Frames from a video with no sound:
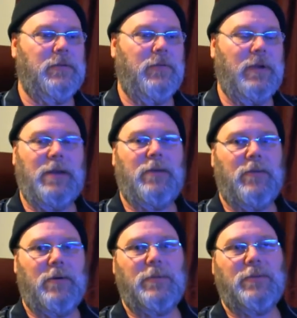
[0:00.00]
running on
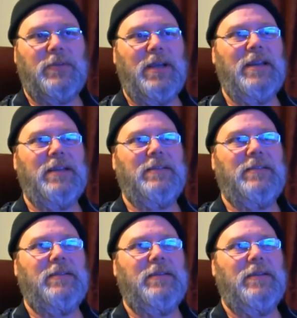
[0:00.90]
normal
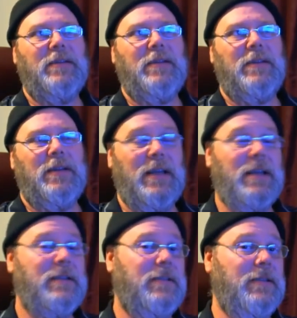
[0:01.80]
settings, it
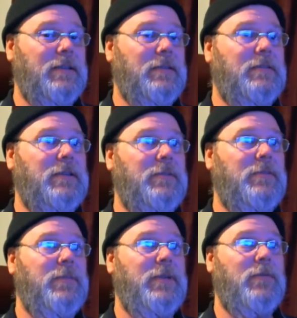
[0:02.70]
actually
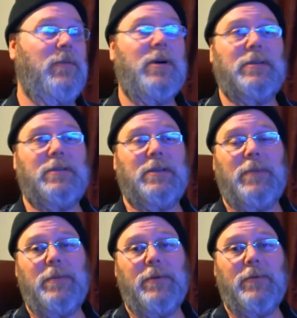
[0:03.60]
seems to be worse. I
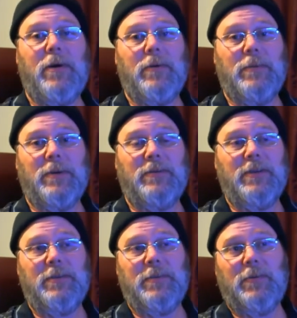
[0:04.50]
may be wrong, but it
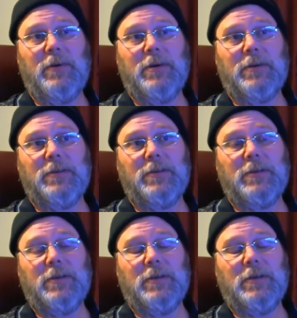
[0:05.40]
seems to be worse
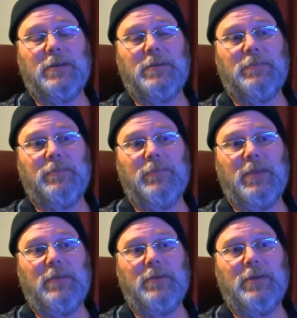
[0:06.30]
than
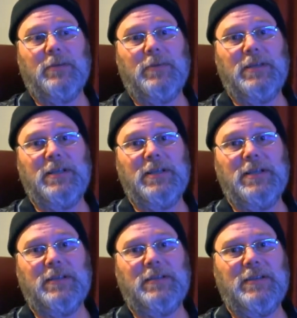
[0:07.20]
it was with the
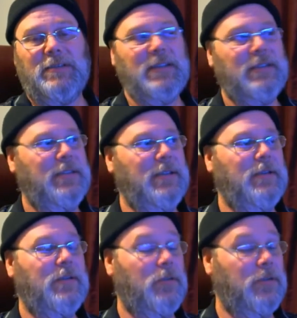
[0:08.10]
GTX 1060.
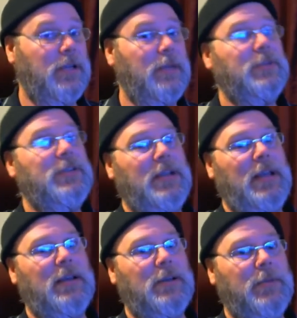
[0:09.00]
Of course, that machine
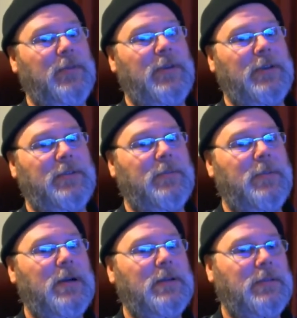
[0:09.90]
had a little bit faster
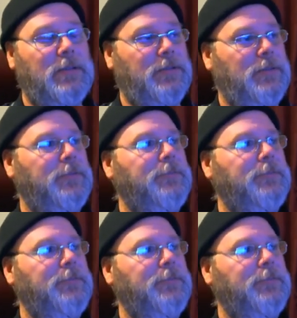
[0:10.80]
processor.